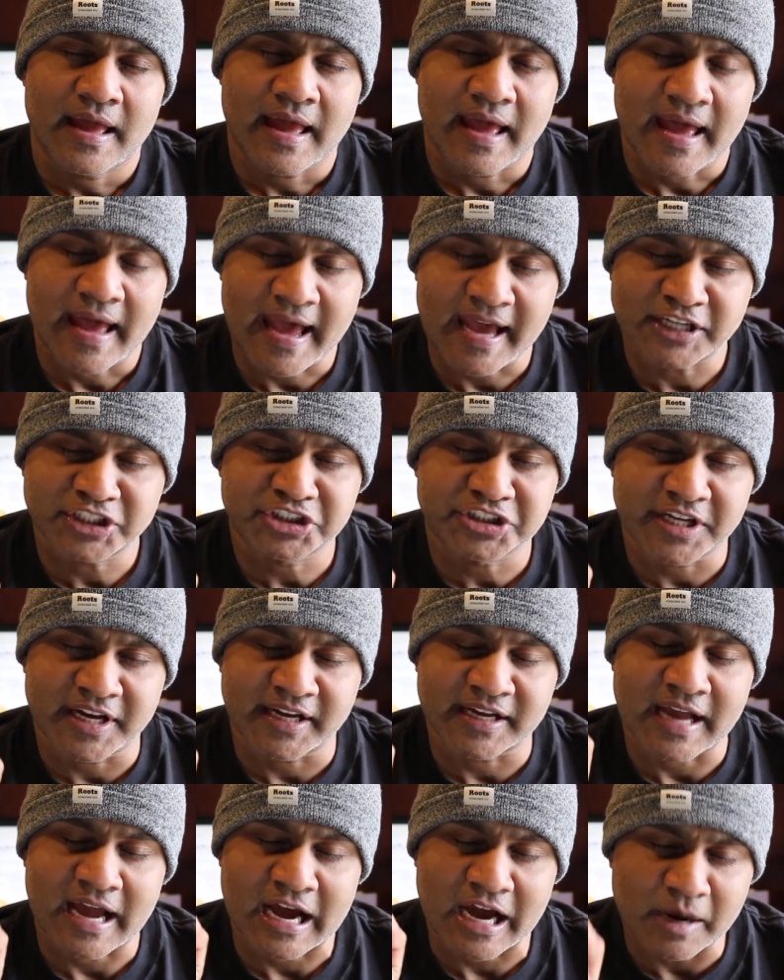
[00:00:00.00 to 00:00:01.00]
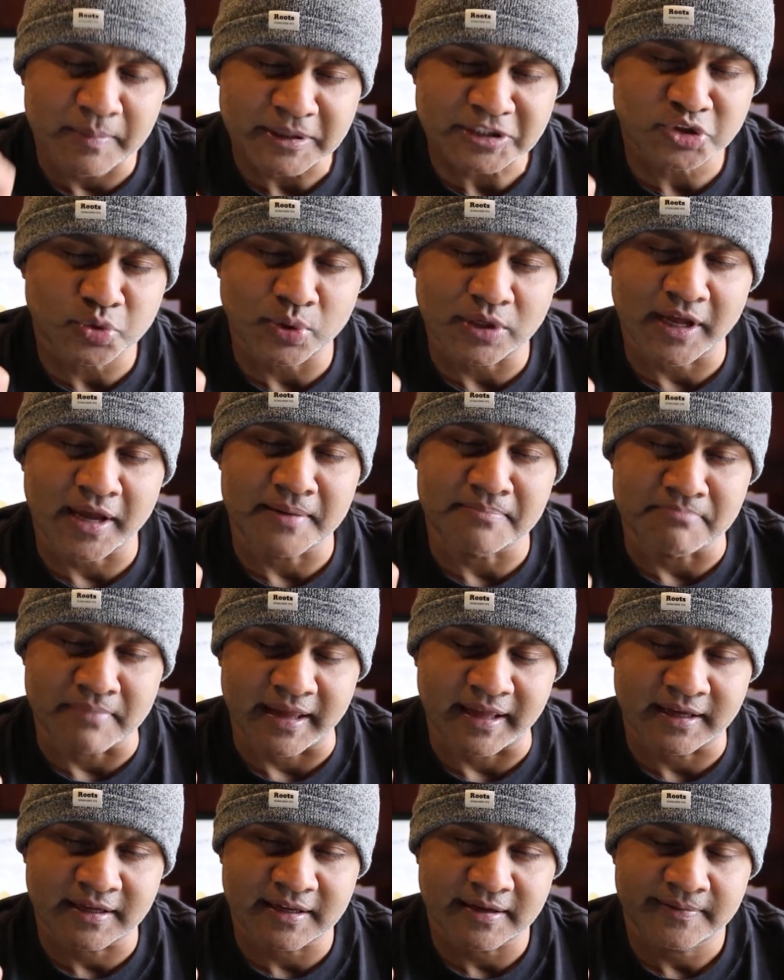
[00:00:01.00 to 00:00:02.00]
Hashtag how much will I
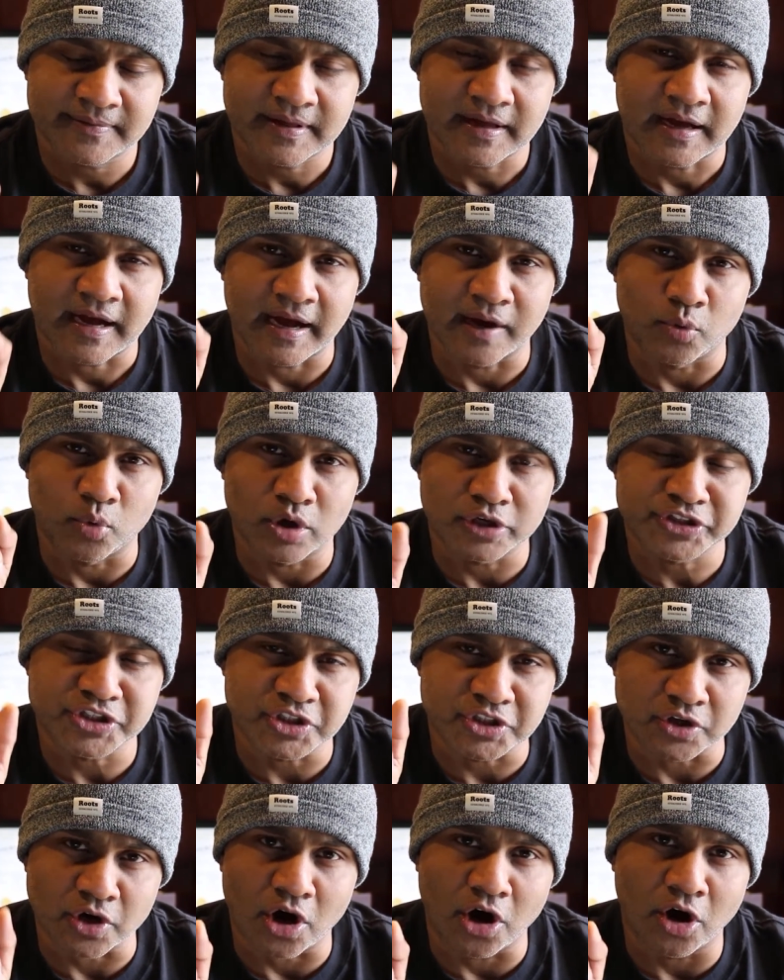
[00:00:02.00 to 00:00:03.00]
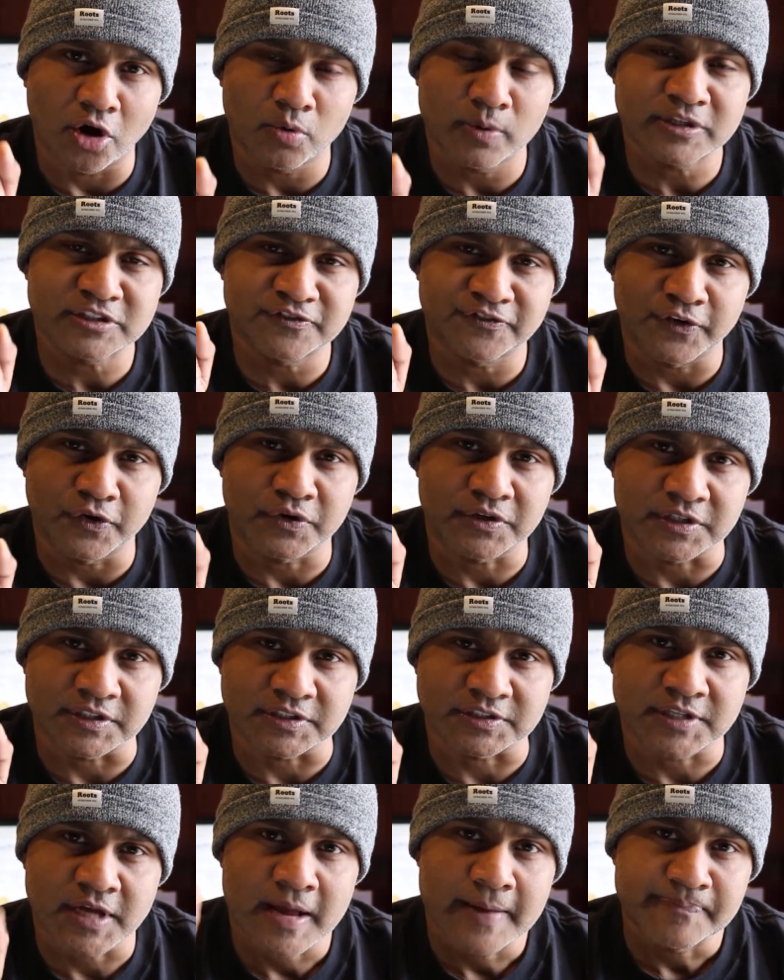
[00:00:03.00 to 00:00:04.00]
make? I want you to always
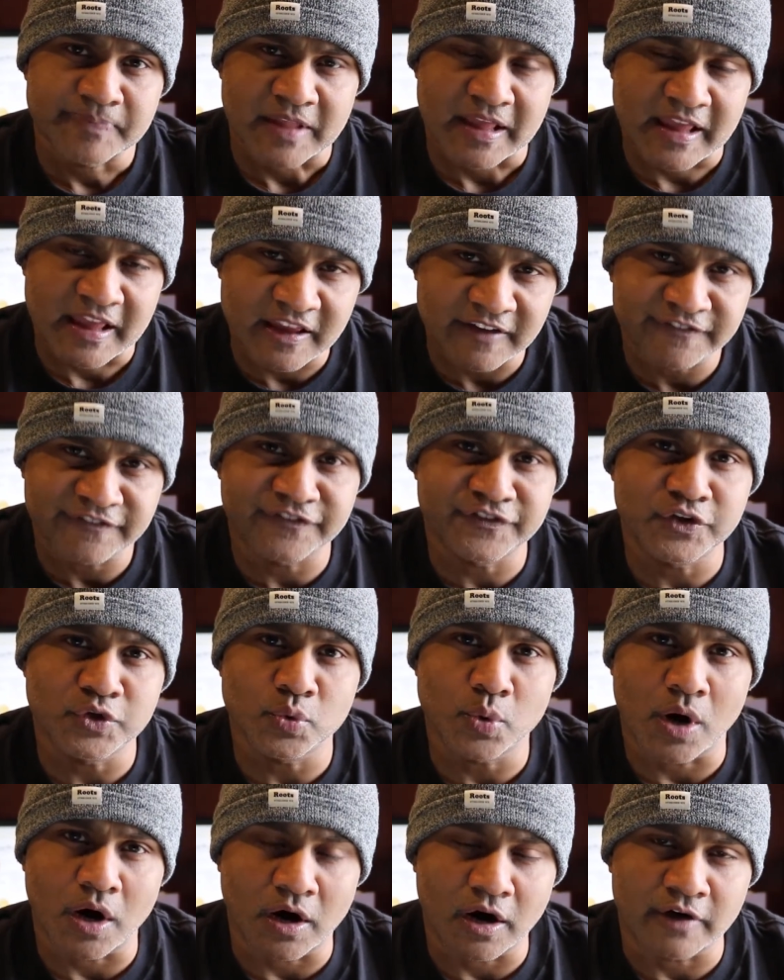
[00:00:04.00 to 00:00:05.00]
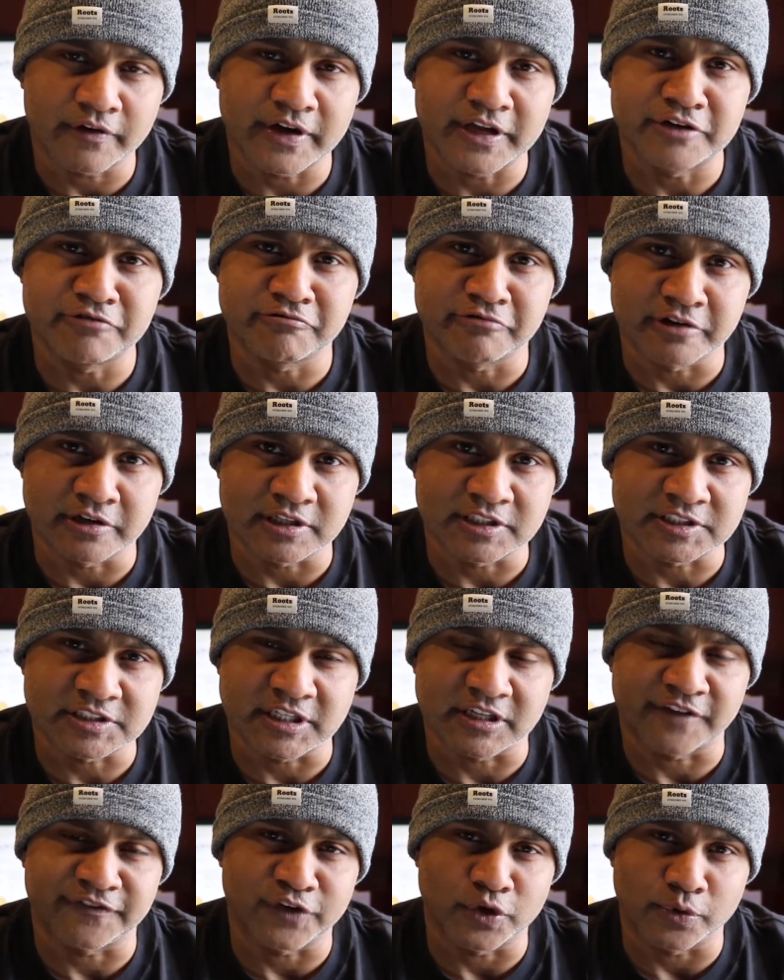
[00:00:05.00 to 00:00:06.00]
focus. If you are in real
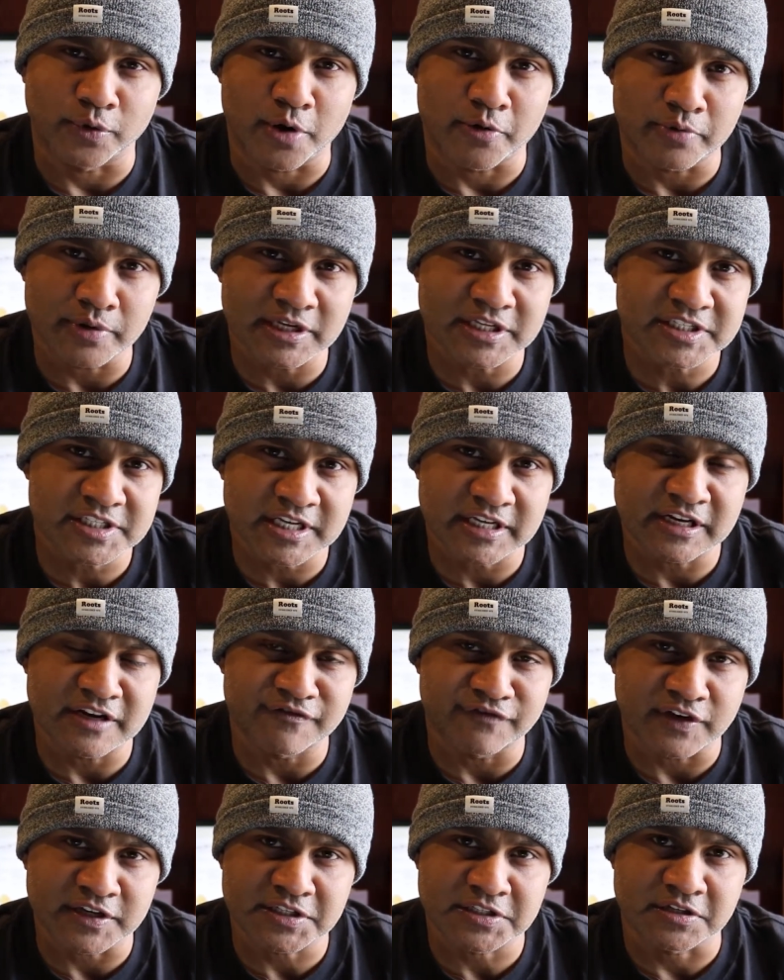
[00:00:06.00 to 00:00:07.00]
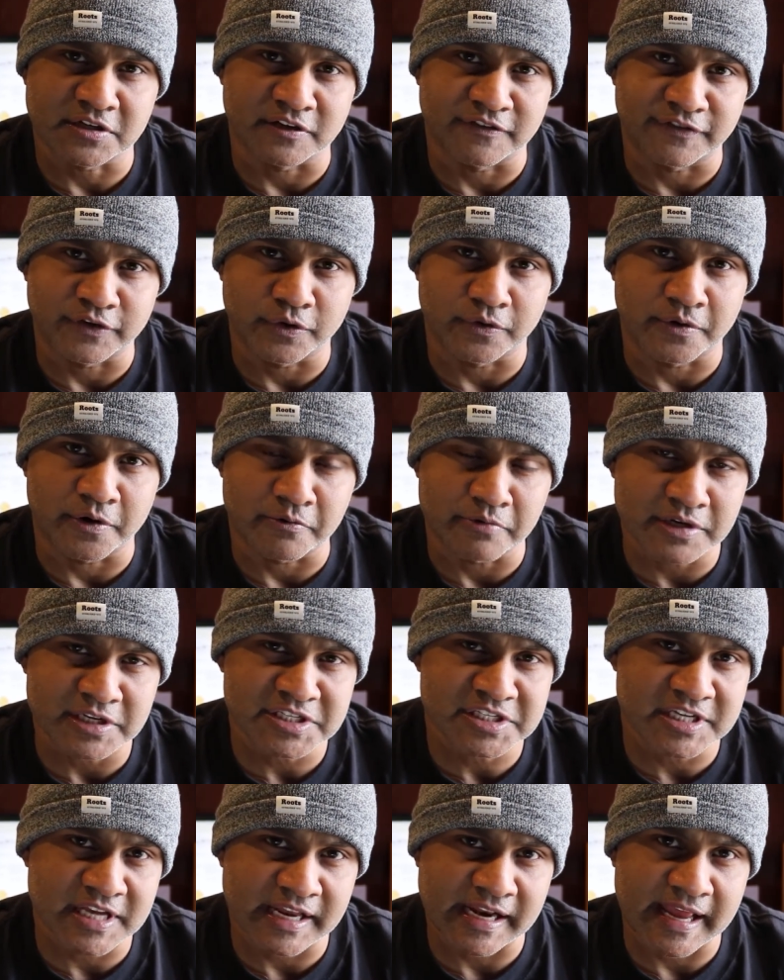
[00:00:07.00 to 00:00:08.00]
estate, if you're a real estate investor, if you're a real
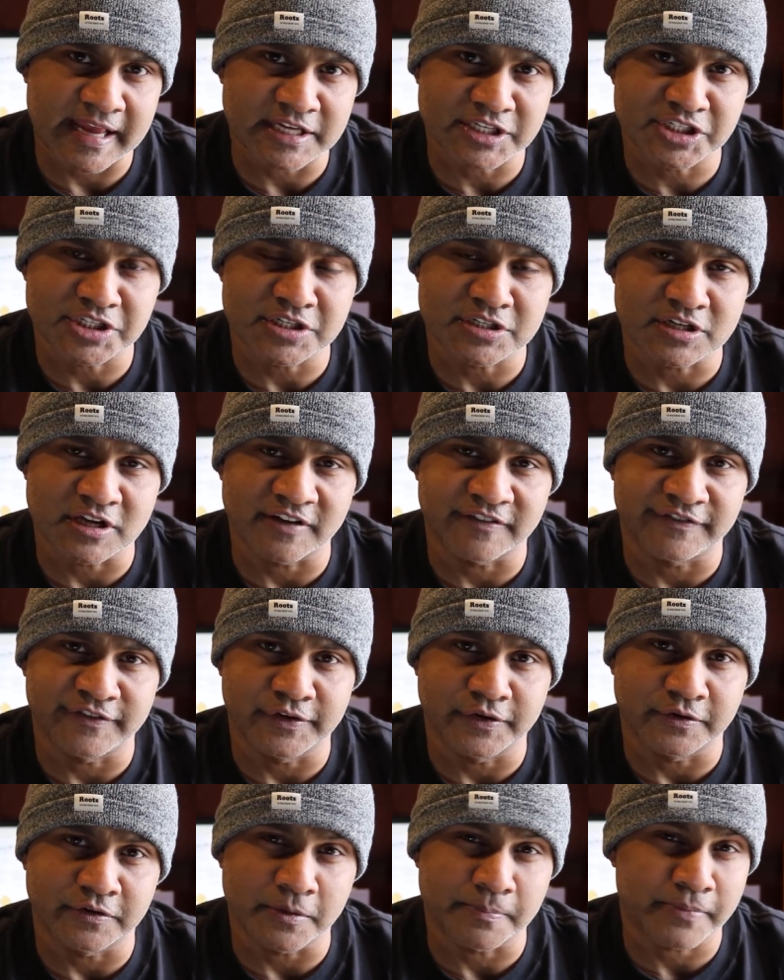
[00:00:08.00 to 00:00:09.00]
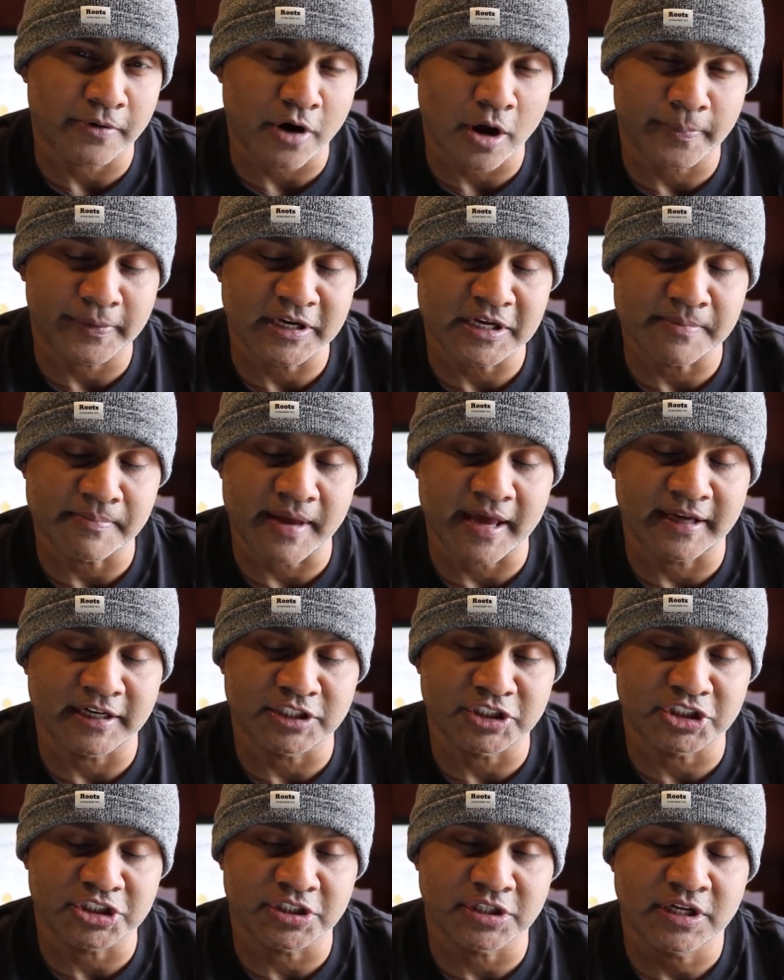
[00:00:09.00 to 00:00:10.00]
estate agent, if you're a property
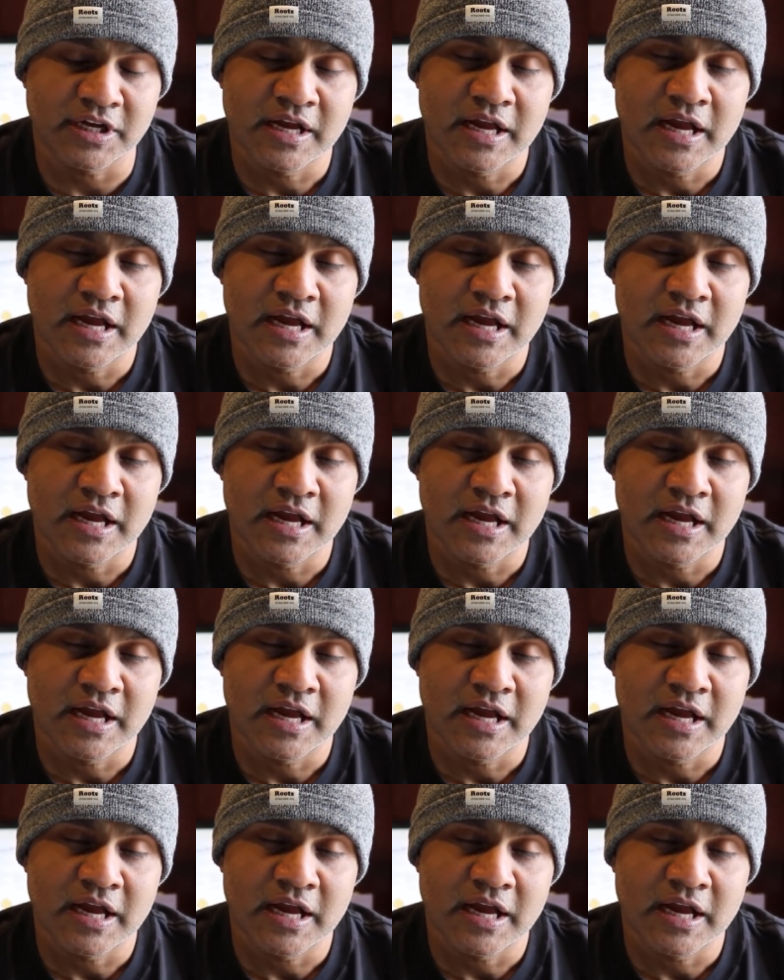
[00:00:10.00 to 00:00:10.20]
manager,